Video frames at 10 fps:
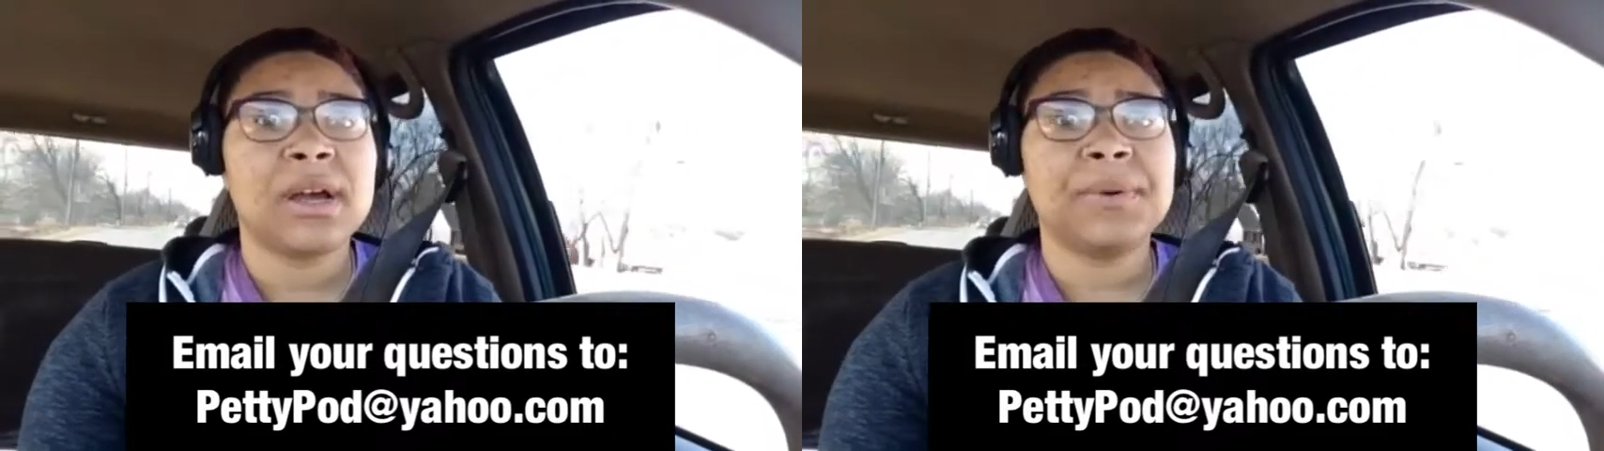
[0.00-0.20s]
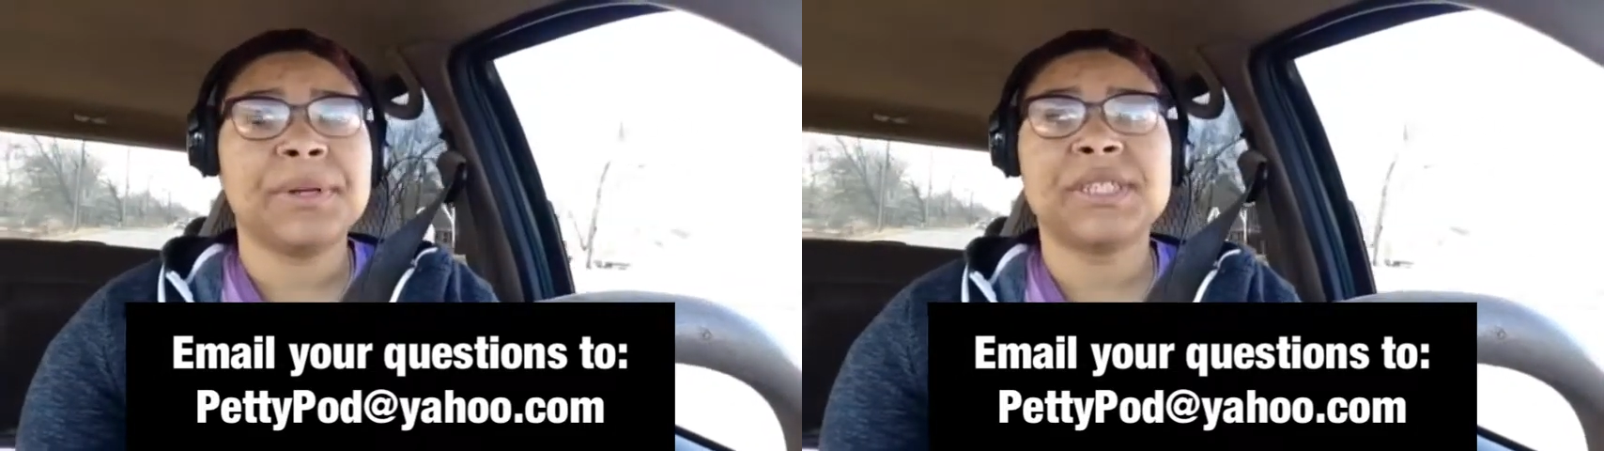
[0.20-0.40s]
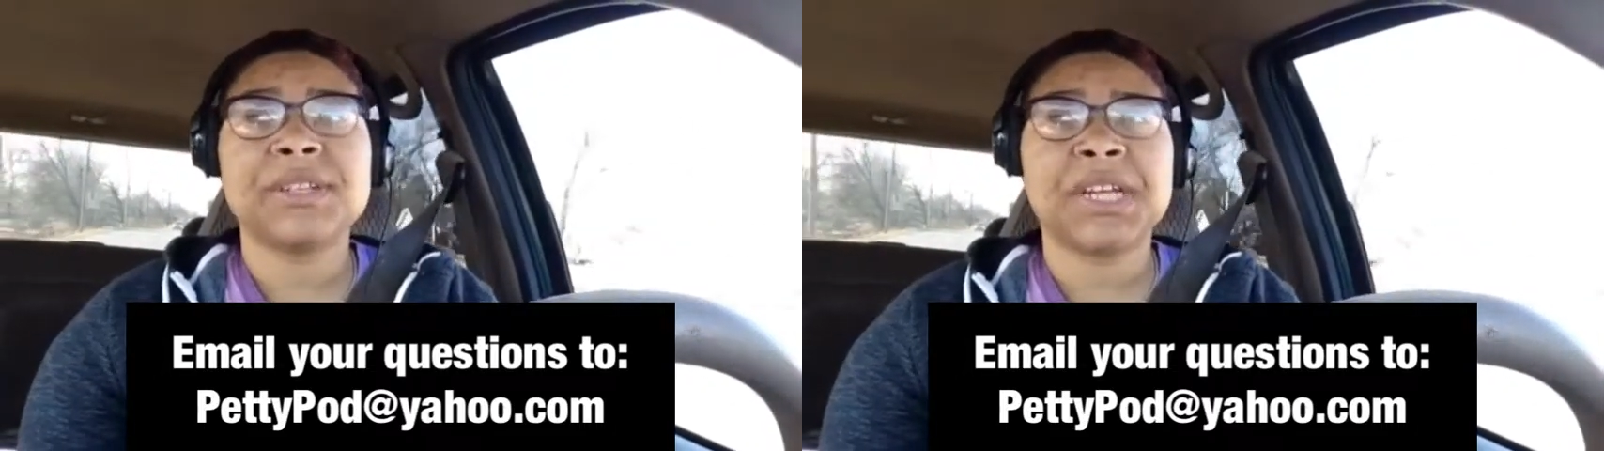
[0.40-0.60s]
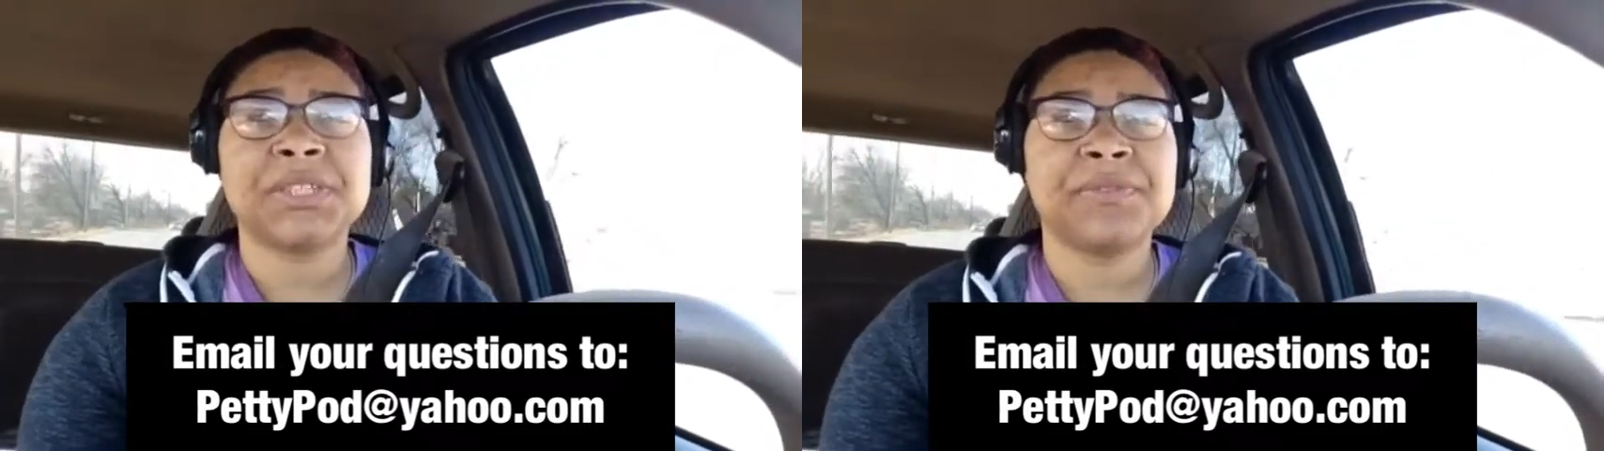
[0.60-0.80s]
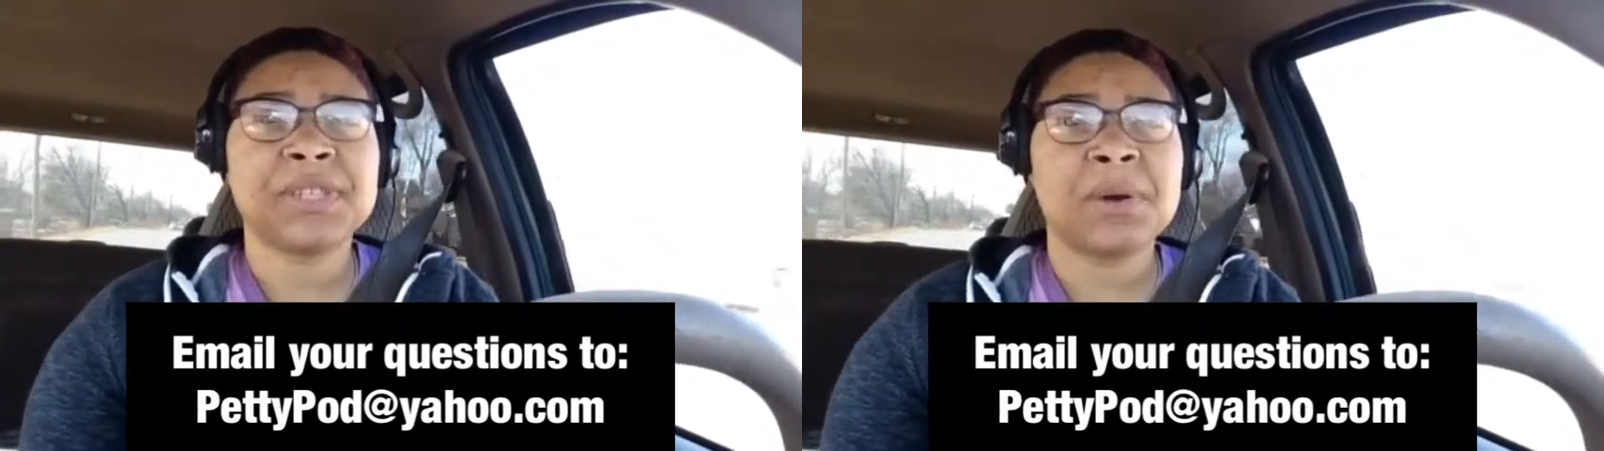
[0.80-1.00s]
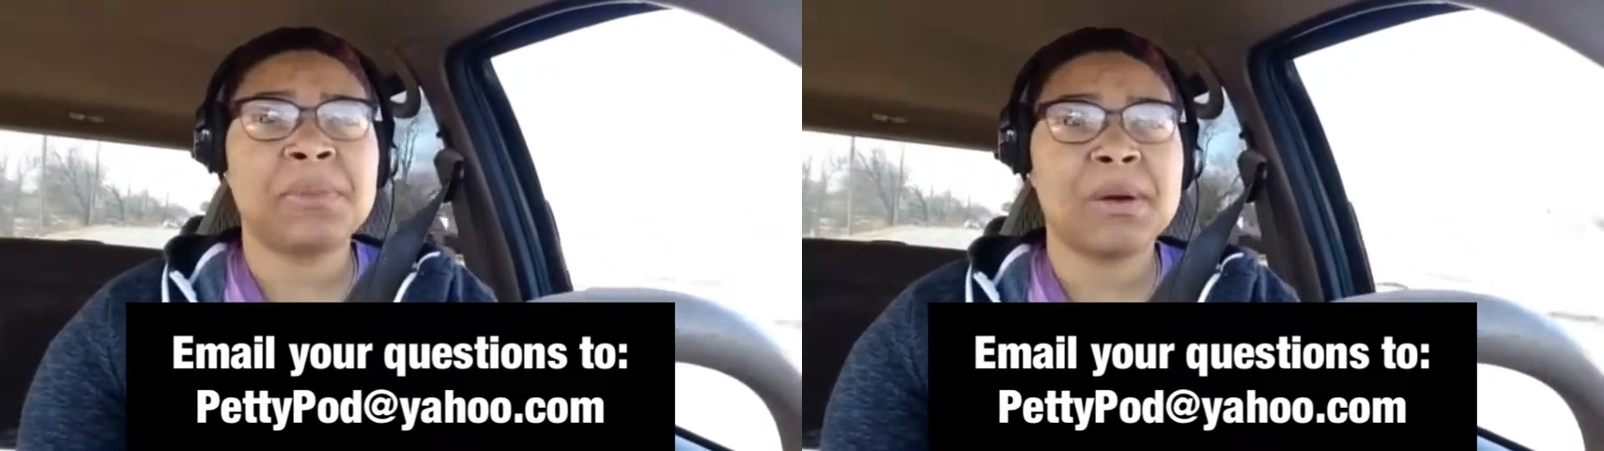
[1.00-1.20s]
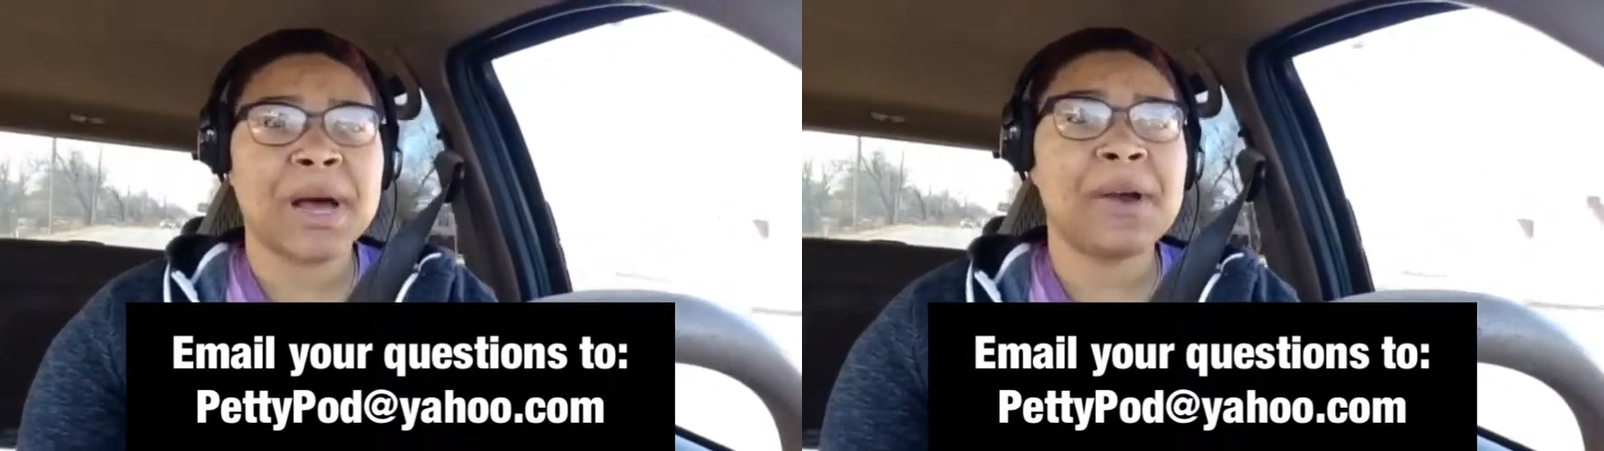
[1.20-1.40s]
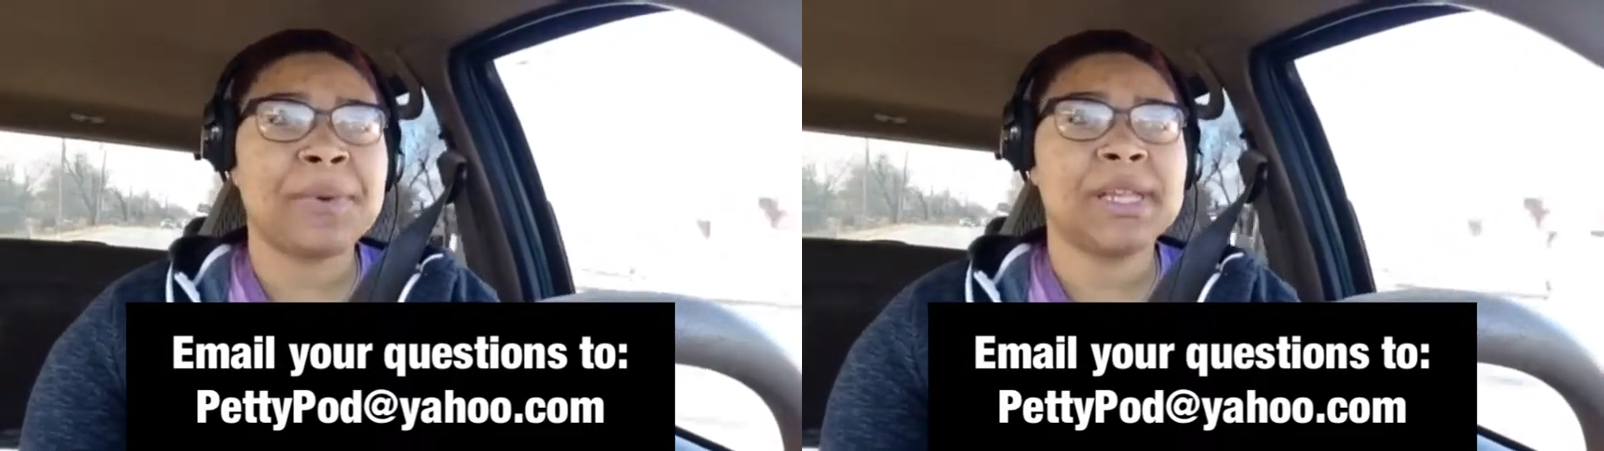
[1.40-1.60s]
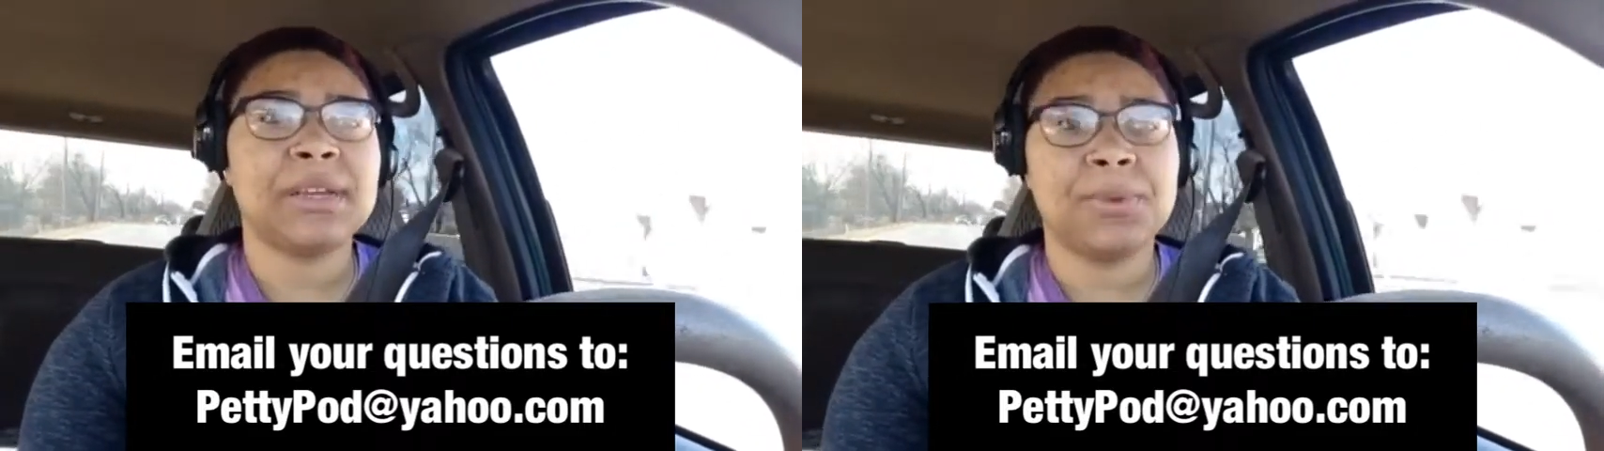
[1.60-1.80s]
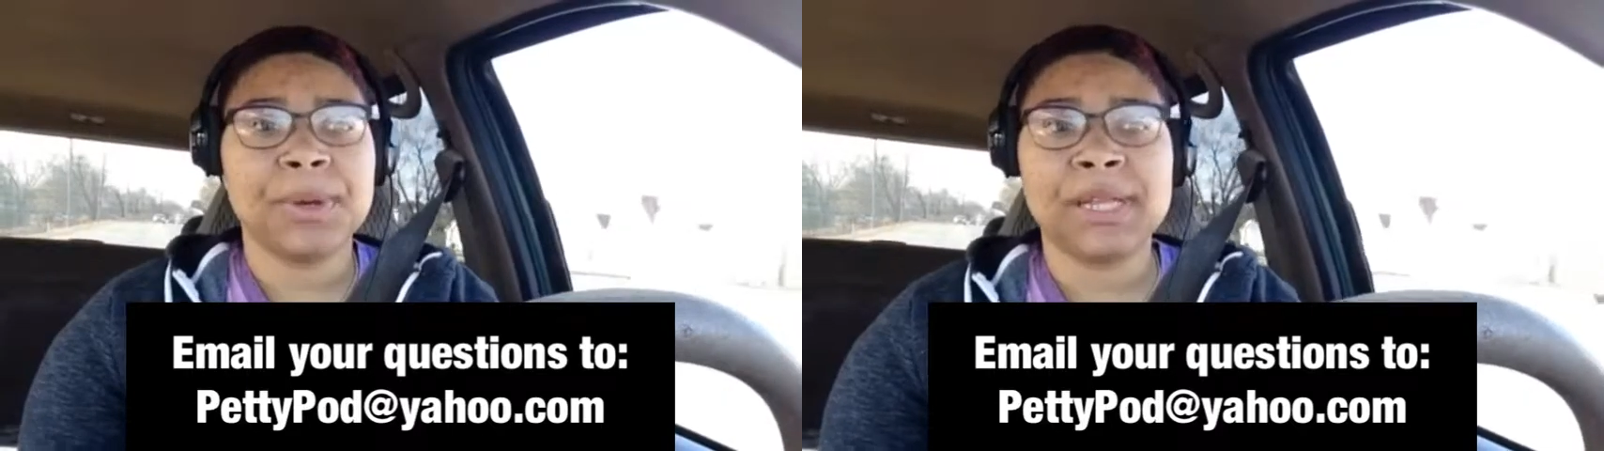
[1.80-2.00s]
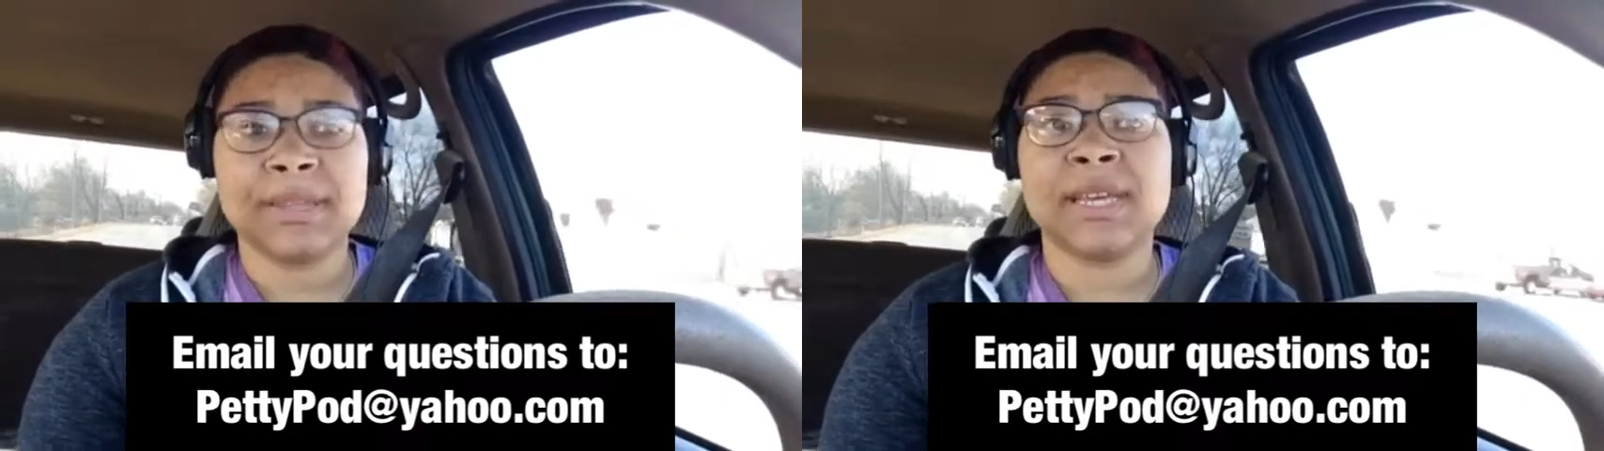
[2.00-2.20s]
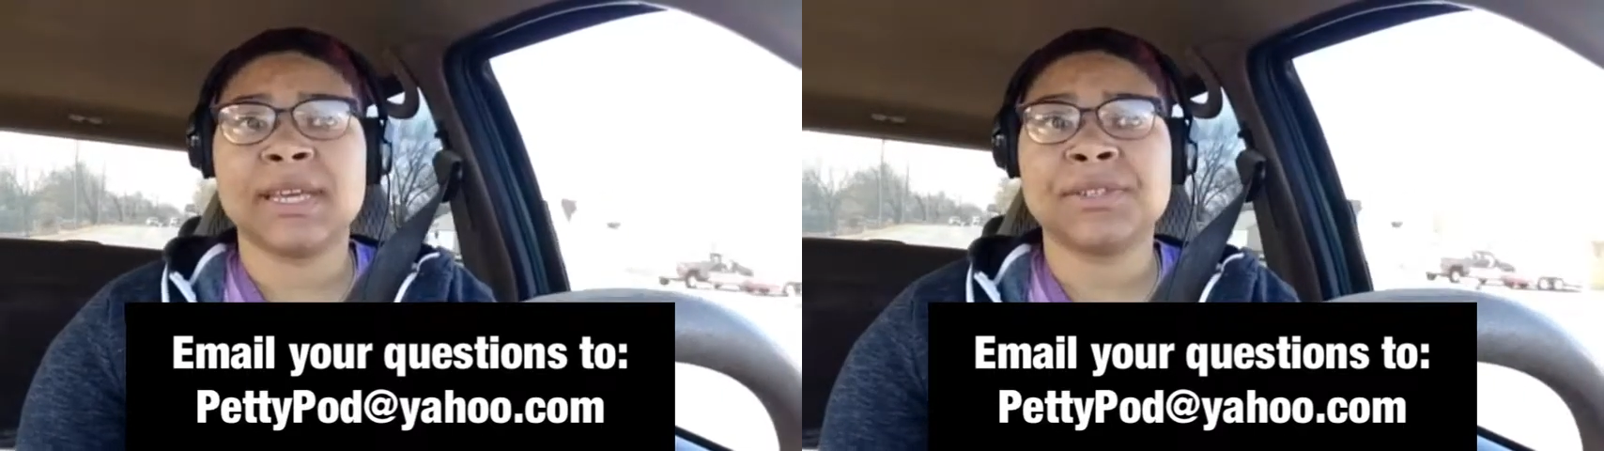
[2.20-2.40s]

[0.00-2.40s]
We're still not sure if it's going to be a bi-weekly or weekly thing.